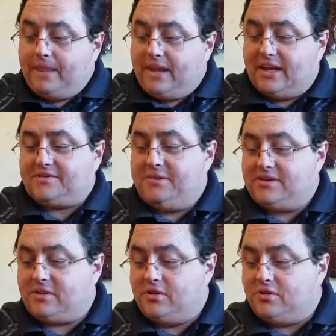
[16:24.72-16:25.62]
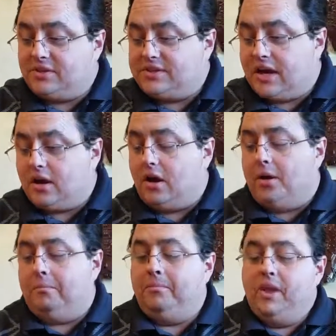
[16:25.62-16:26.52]
Yes,
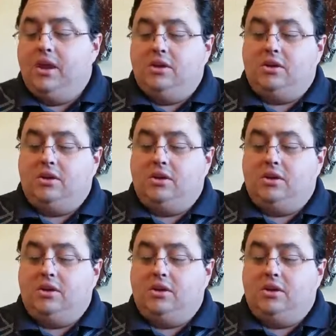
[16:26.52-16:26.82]
mezcotoyz.com. You